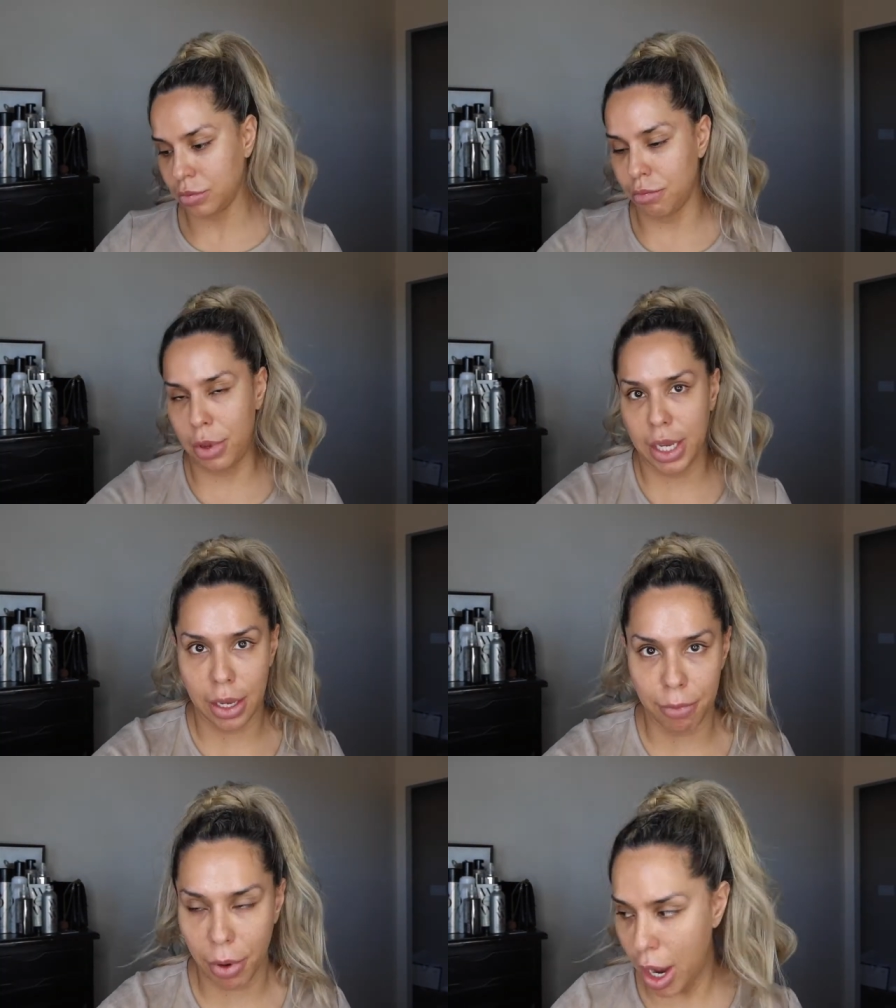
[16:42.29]
make
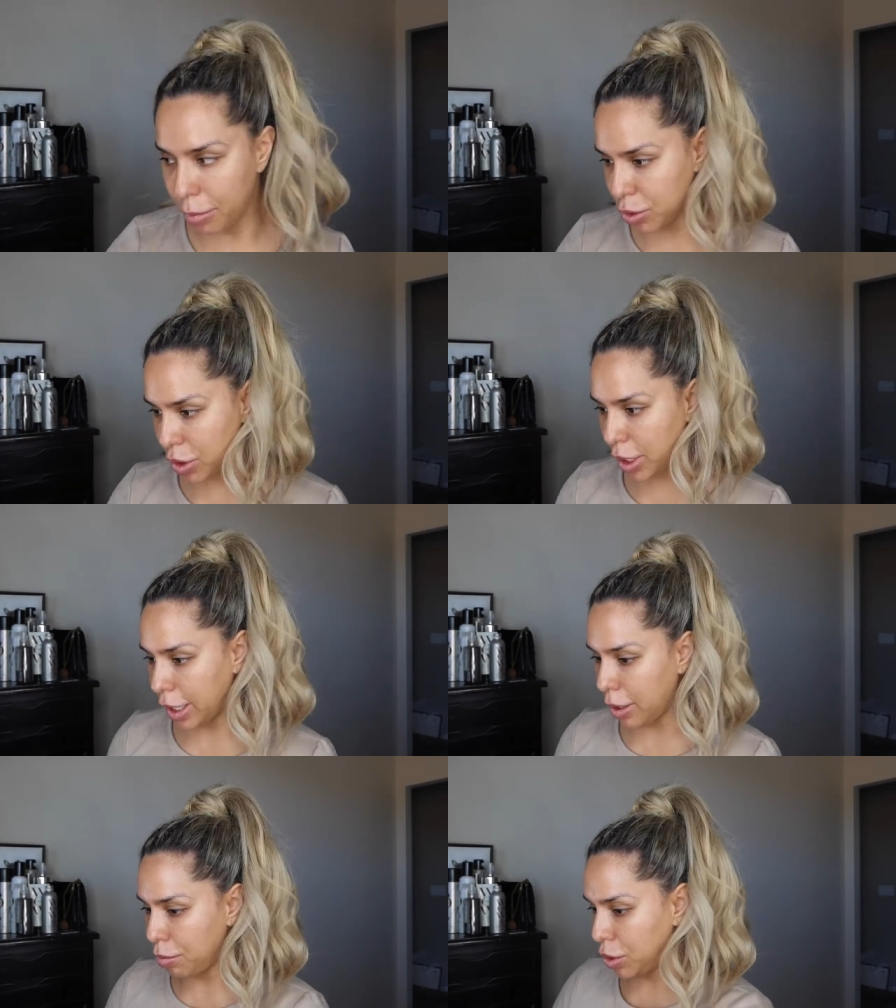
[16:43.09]
it pop so that I
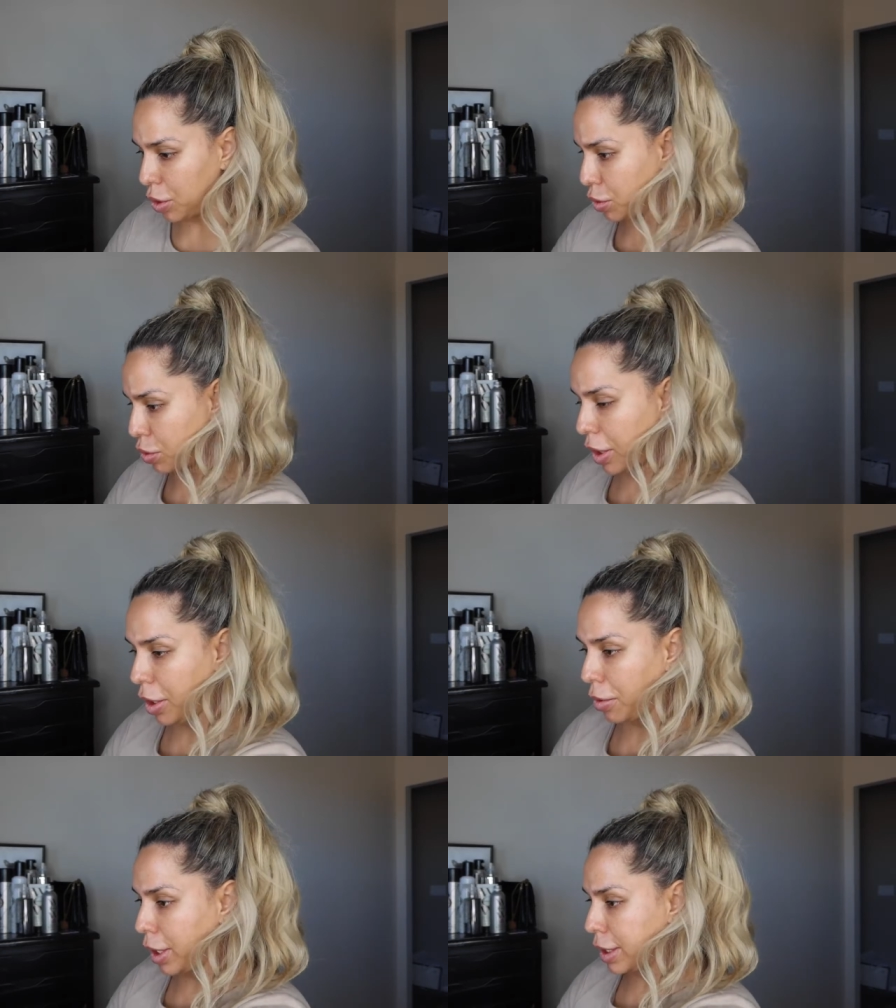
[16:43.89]
can put those
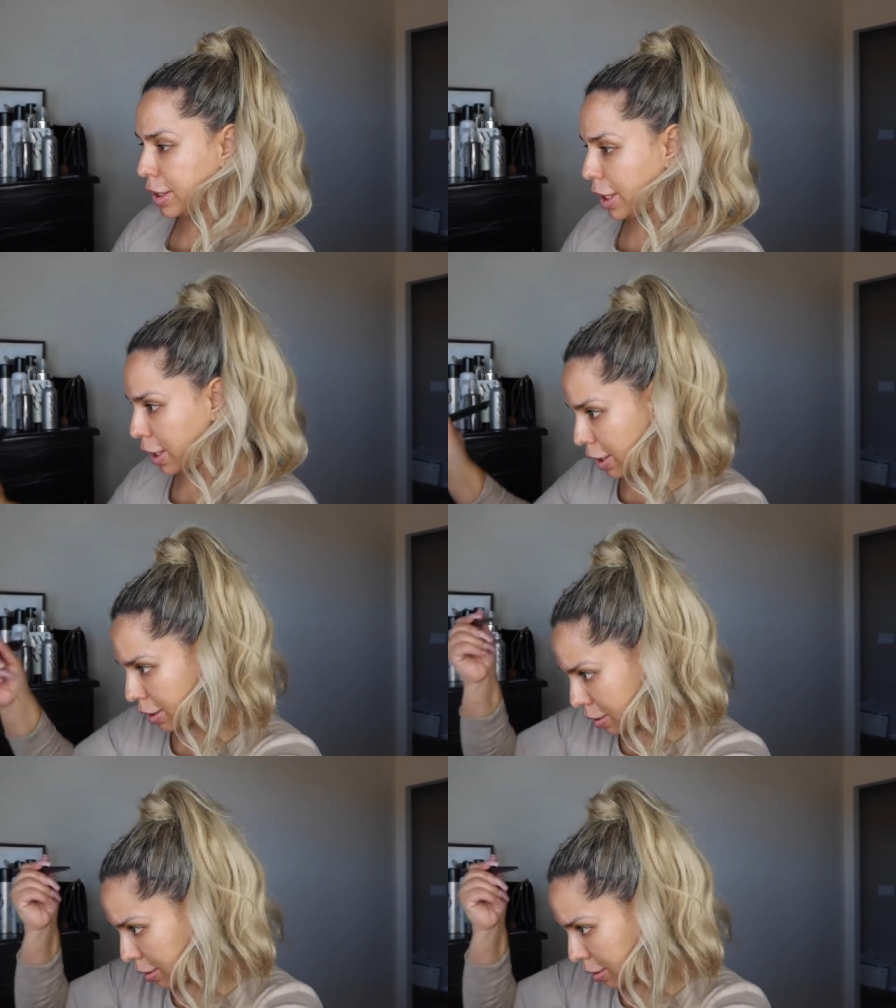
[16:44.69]
earrings in it.